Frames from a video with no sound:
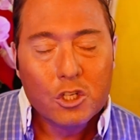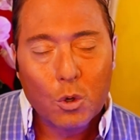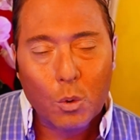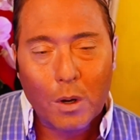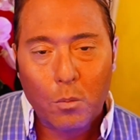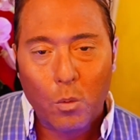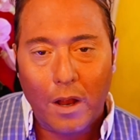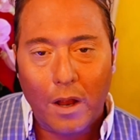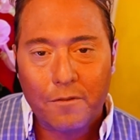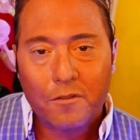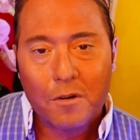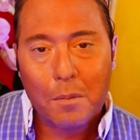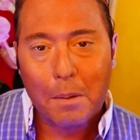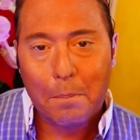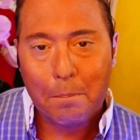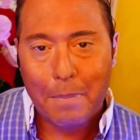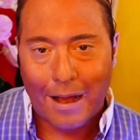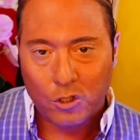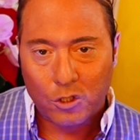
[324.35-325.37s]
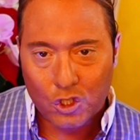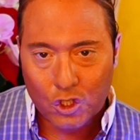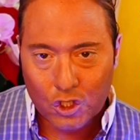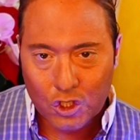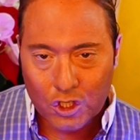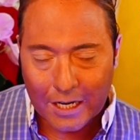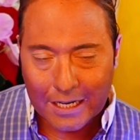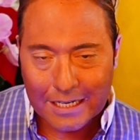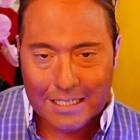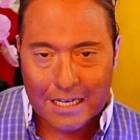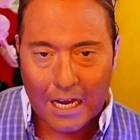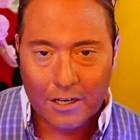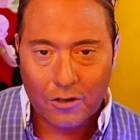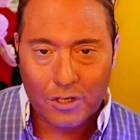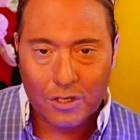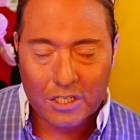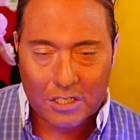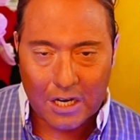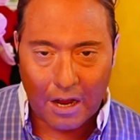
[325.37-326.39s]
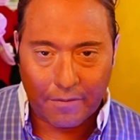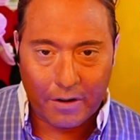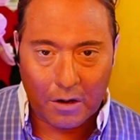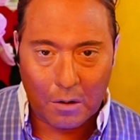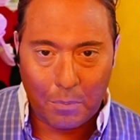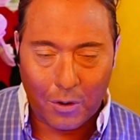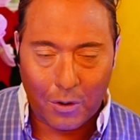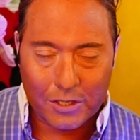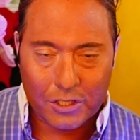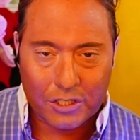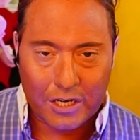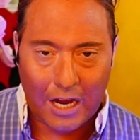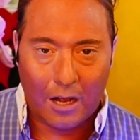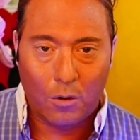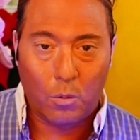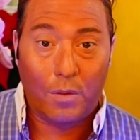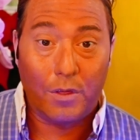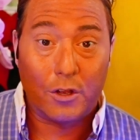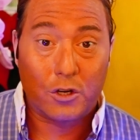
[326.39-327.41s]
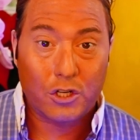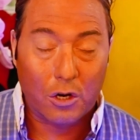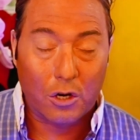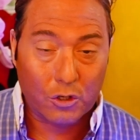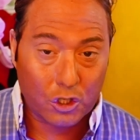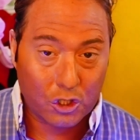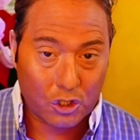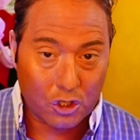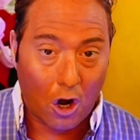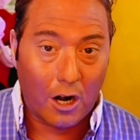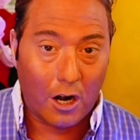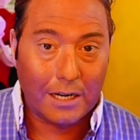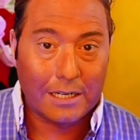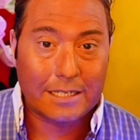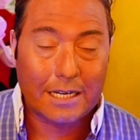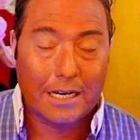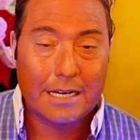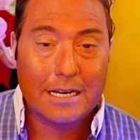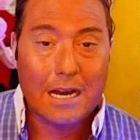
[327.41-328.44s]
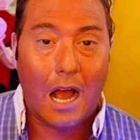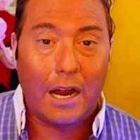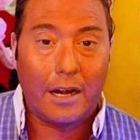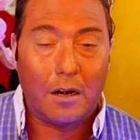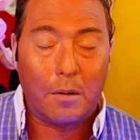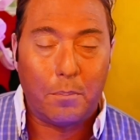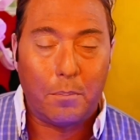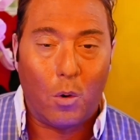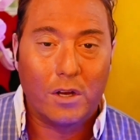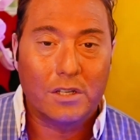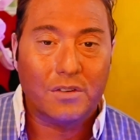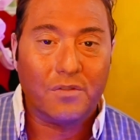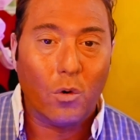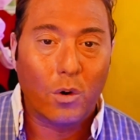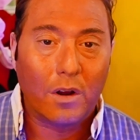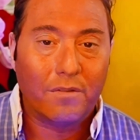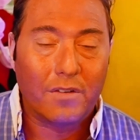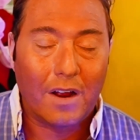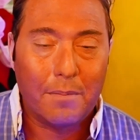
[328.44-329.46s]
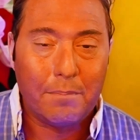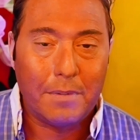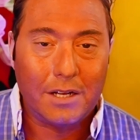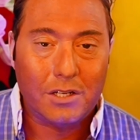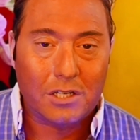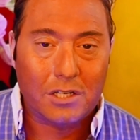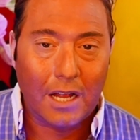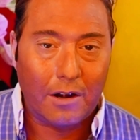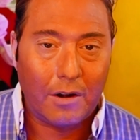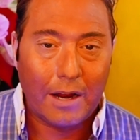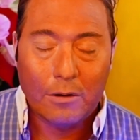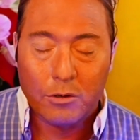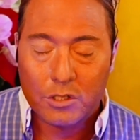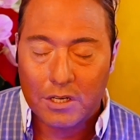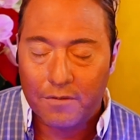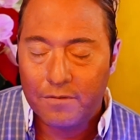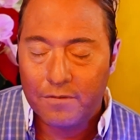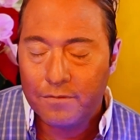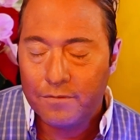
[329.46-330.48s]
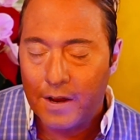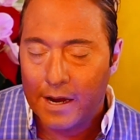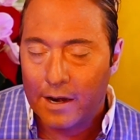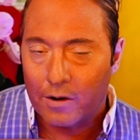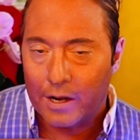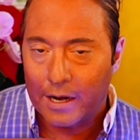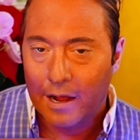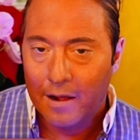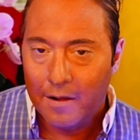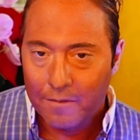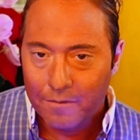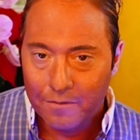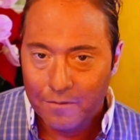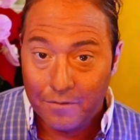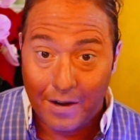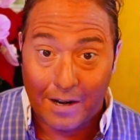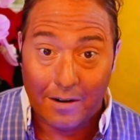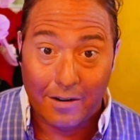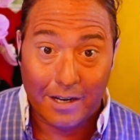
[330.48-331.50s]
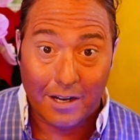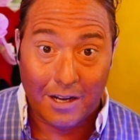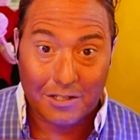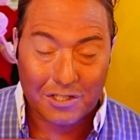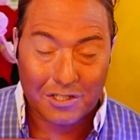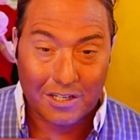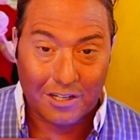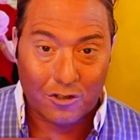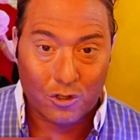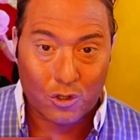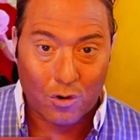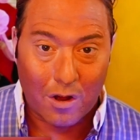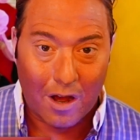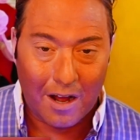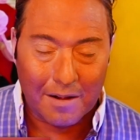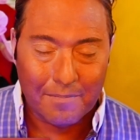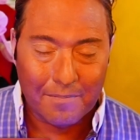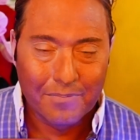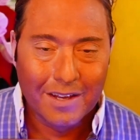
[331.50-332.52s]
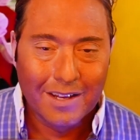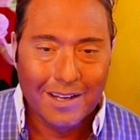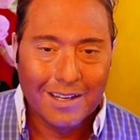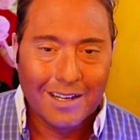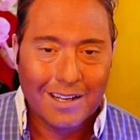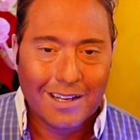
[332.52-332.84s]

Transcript: So it went from about 600, 700 points down when the show started to 900 points 45 minutes later. It was a very, very austere drop.